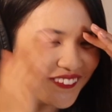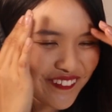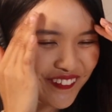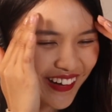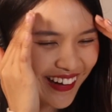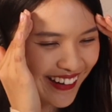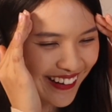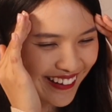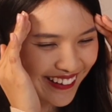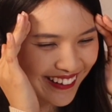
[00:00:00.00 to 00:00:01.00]

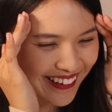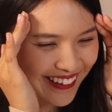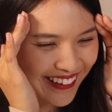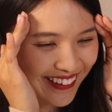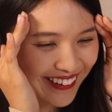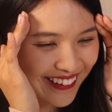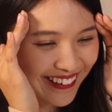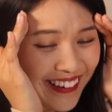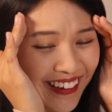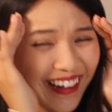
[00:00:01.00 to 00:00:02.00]
What?
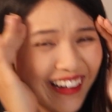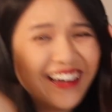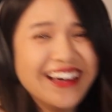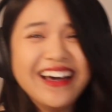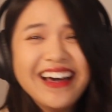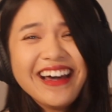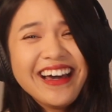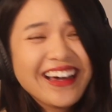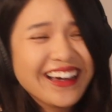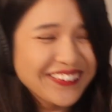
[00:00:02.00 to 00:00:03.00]

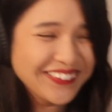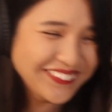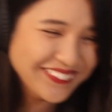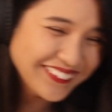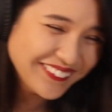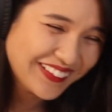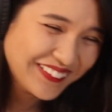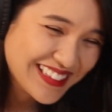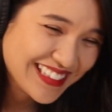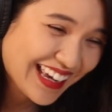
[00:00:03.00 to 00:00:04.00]
What
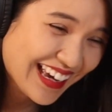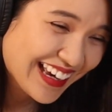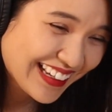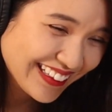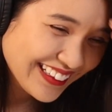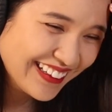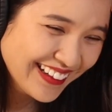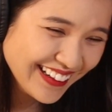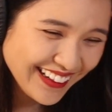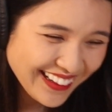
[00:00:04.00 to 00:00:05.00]
was that?
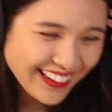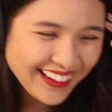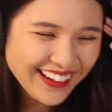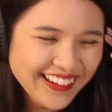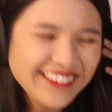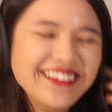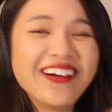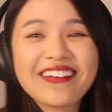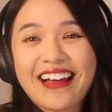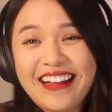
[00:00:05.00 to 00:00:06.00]

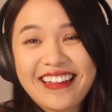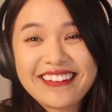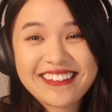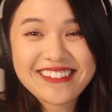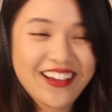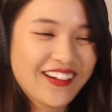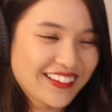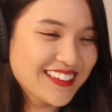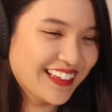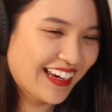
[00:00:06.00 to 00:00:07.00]
Okay, I like the song.
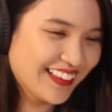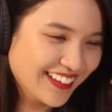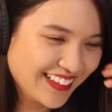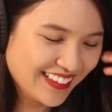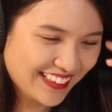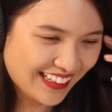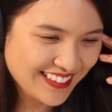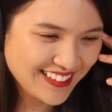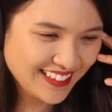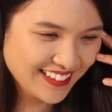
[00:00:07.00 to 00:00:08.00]
It's hella
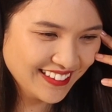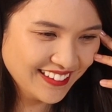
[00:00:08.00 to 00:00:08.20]
catchy.